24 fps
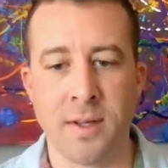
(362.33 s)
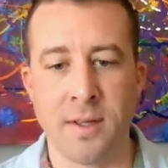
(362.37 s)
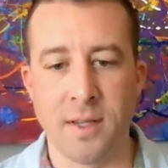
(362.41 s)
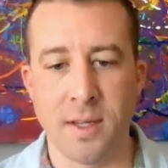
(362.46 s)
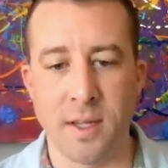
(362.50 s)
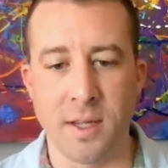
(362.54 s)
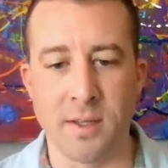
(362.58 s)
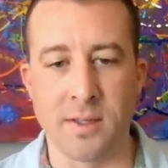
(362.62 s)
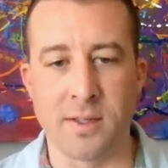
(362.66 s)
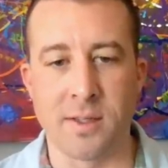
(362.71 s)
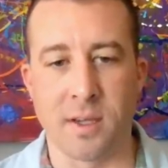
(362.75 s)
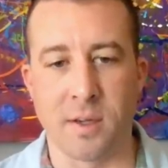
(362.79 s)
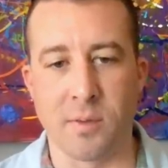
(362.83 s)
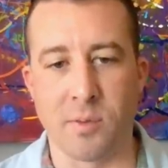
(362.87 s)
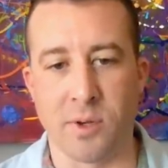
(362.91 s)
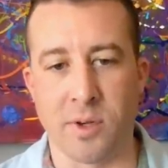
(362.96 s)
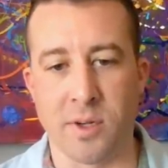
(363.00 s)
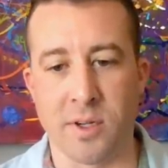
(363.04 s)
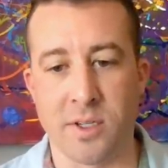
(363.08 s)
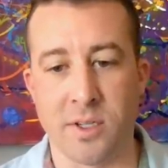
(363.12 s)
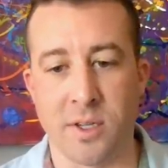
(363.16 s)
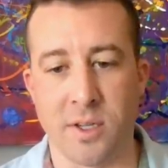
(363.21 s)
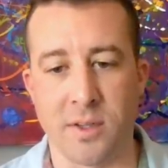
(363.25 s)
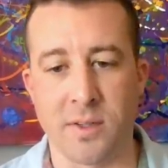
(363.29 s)
inside
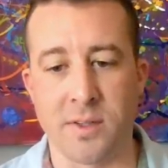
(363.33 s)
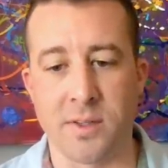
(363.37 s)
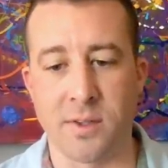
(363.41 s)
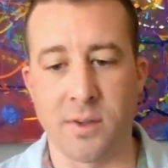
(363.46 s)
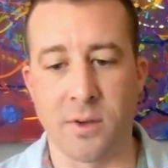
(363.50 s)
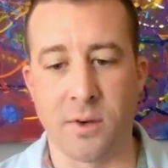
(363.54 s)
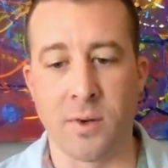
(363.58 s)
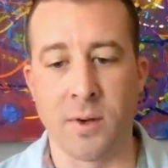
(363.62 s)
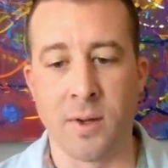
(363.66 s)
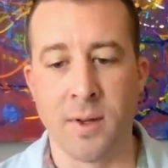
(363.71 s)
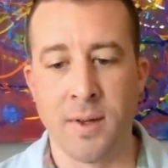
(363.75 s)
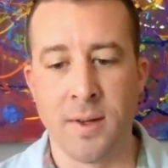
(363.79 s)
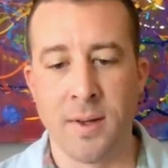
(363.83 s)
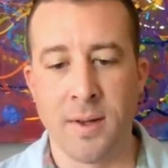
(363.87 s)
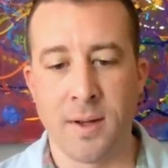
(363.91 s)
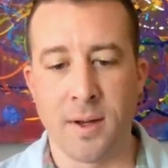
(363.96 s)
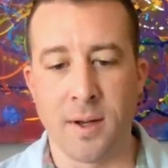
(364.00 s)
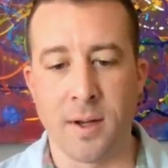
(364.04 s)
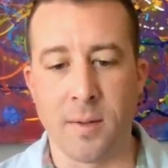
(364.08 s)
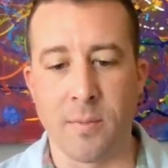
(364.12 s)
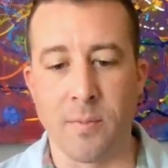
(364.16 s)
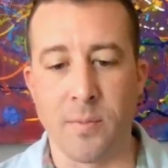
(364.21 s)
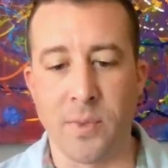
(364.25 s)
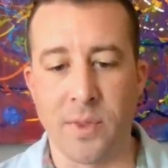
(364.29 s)
blockchain. So,
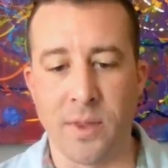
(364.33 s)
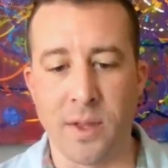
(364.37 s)
um,